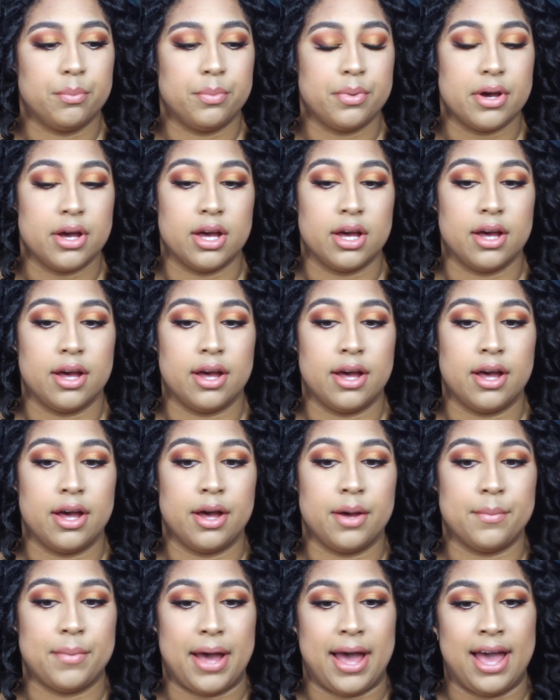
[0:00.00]
But
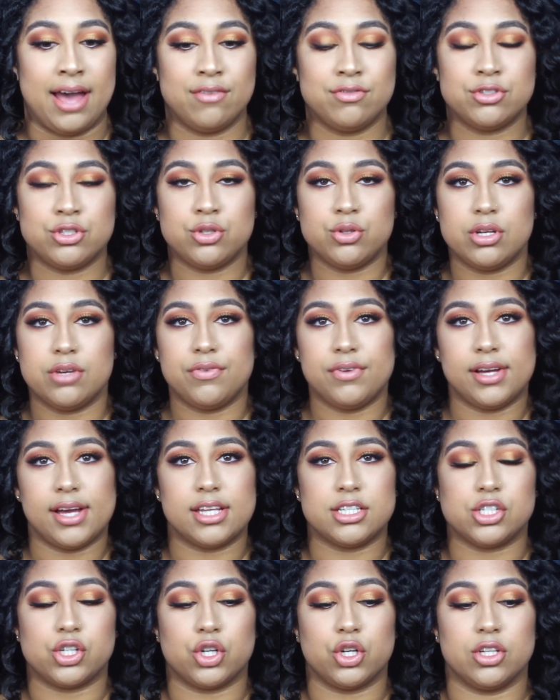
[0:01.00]
I have two different
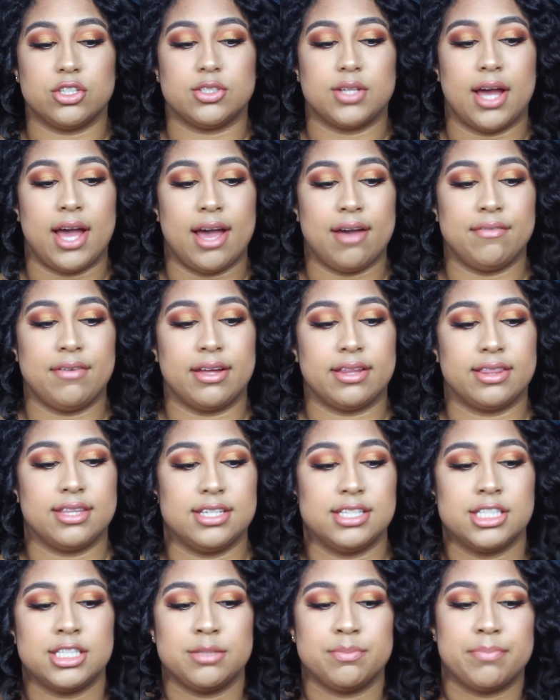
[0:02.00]
kinds of curls. So I have like
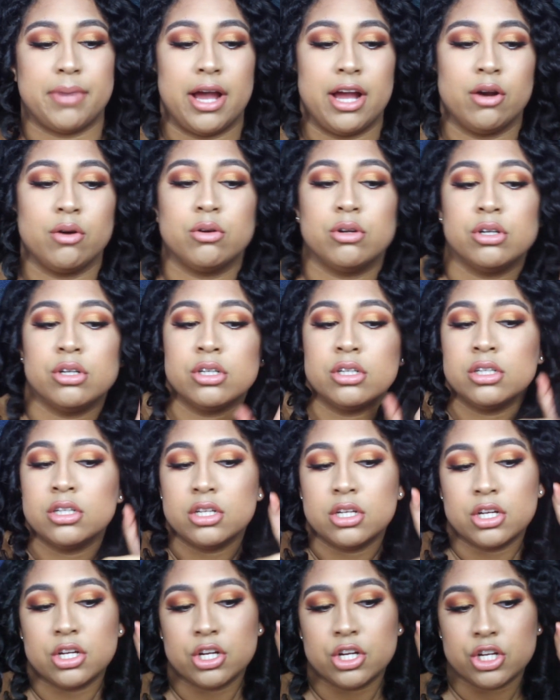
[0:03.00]
the spiral
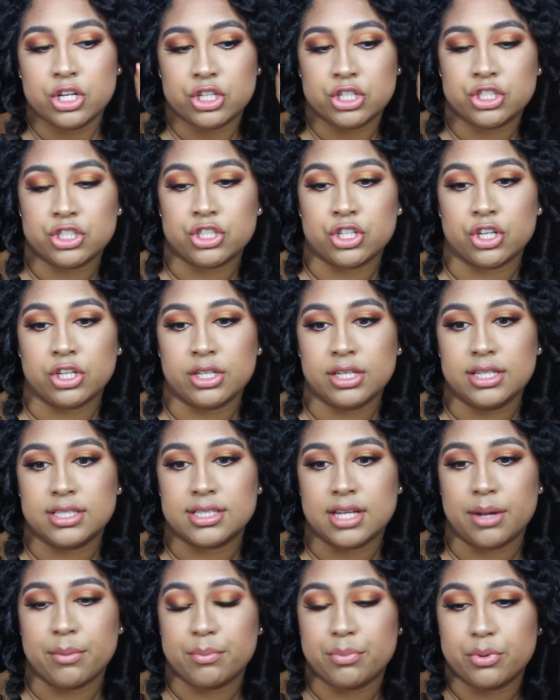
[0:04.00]
Shirley
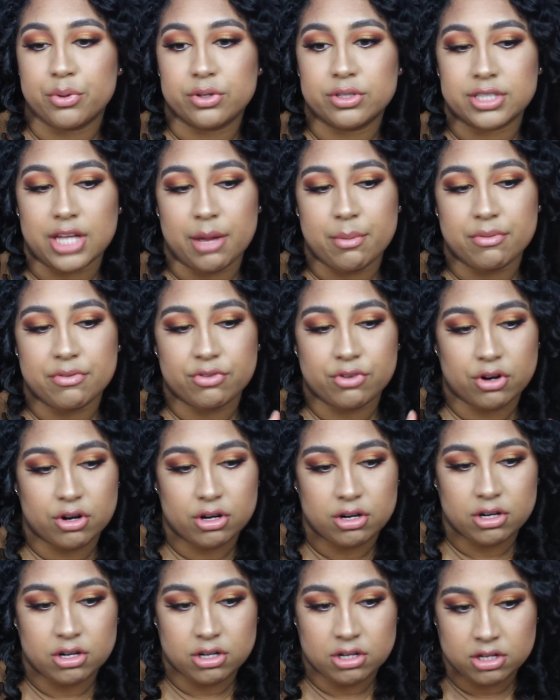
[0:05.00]
Temple type of
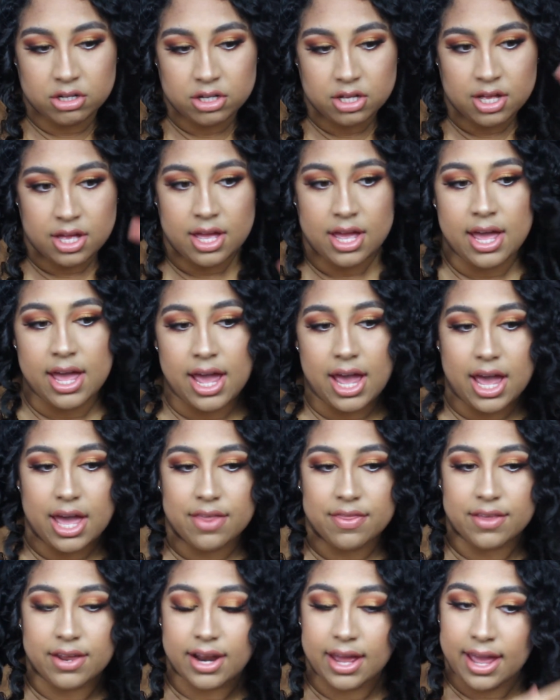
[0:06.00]
curl,
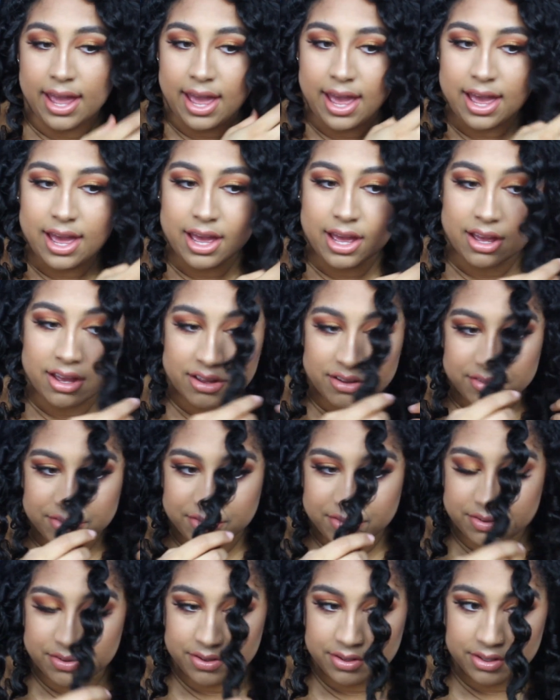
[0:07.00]
and then I
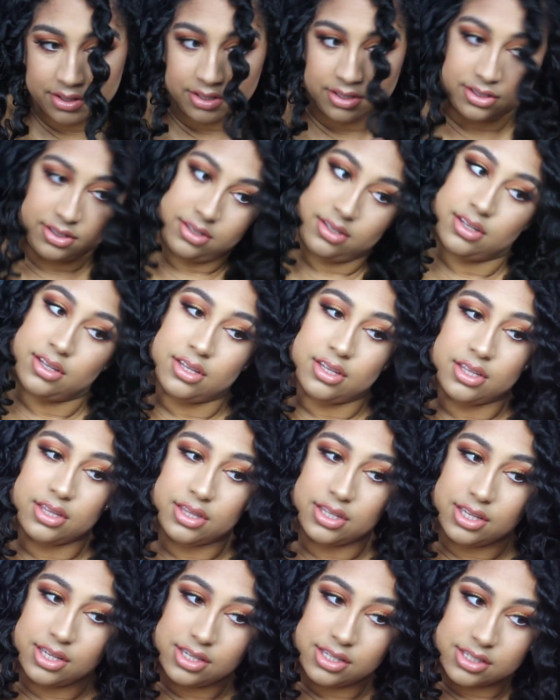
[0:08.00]
have
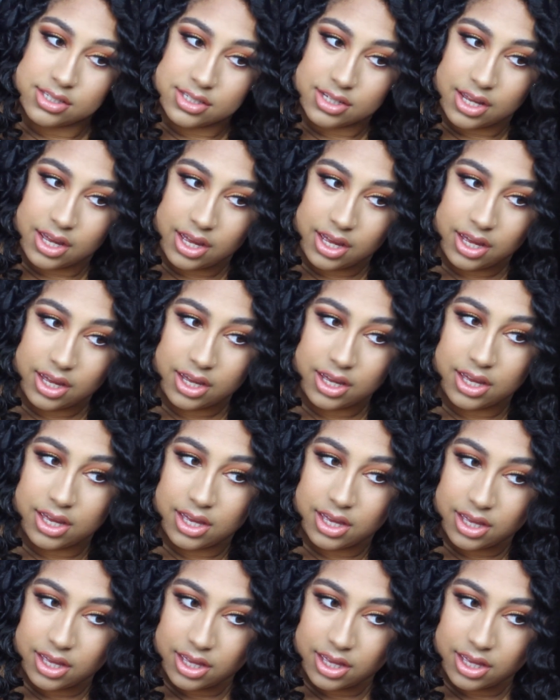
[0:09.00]
these like